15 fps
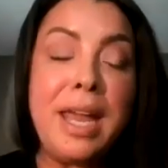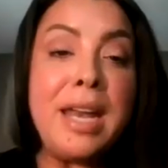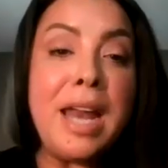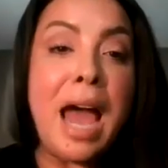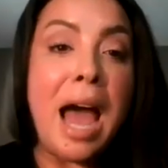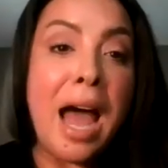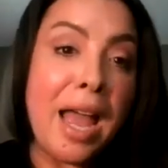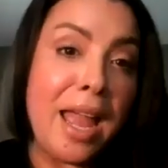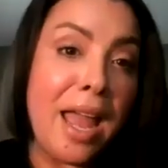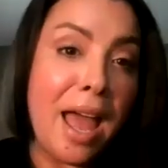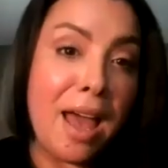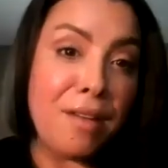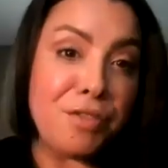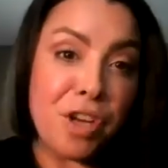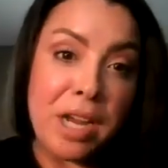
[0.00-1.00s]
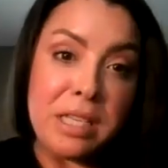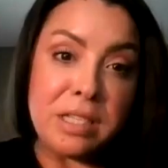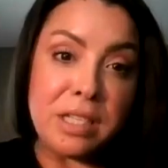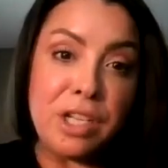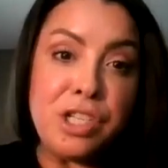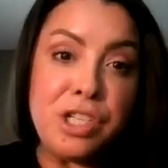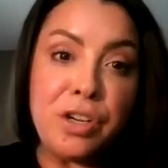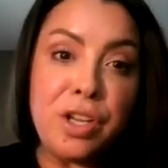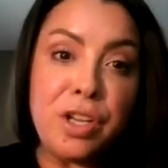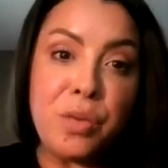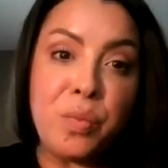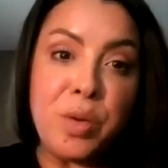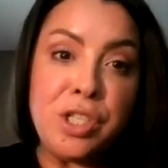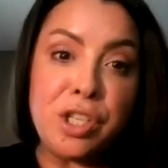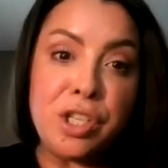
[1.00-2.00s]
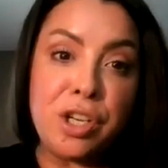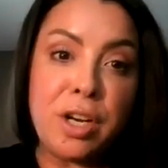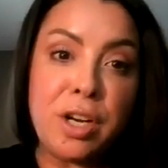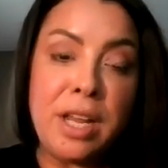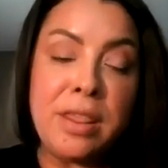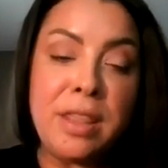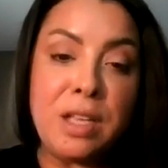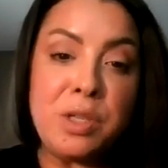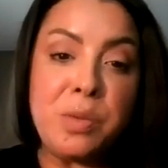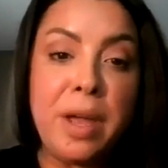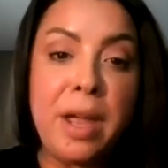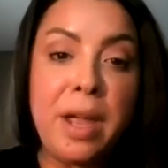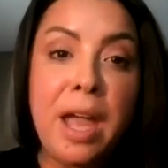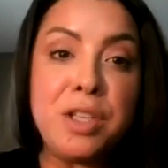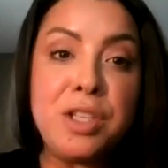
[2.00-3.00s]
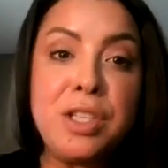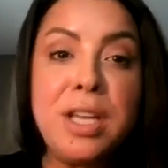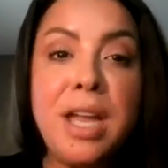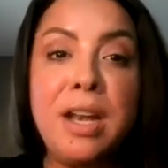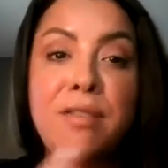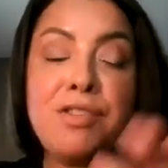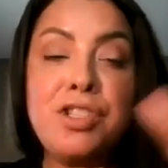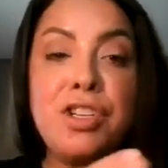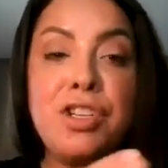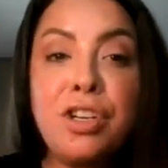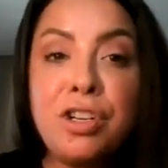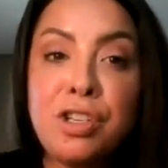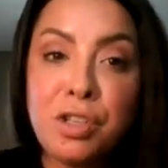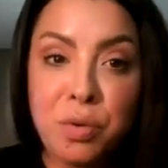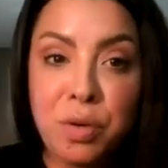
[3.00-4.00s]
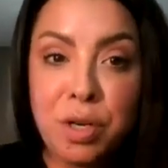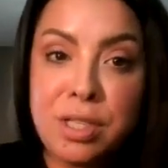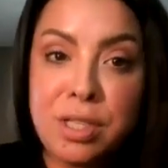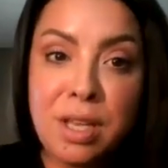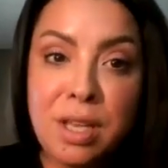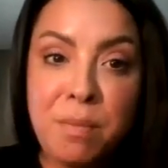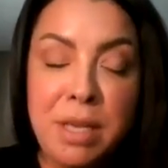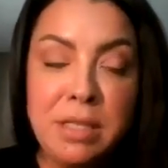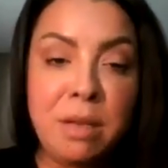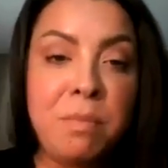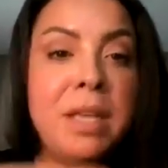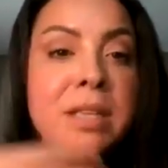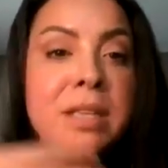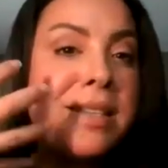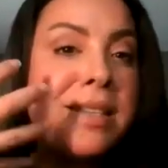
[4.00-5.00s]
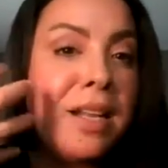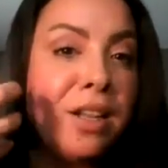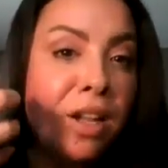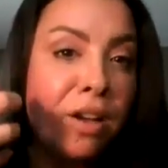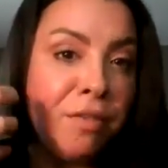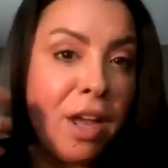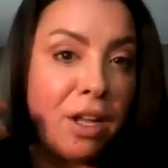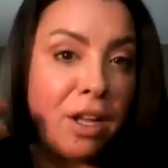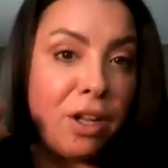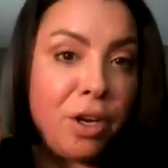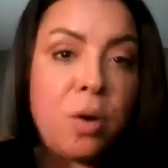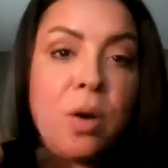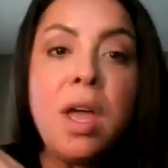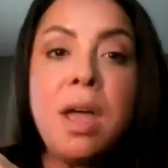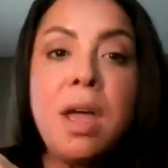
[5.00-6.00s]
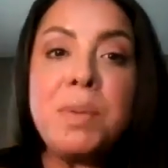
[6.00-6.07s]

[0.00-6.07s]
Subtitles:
And I have dry skin during the winter, and that's why I kind of turn towards the Amazing Base, because I love that glow.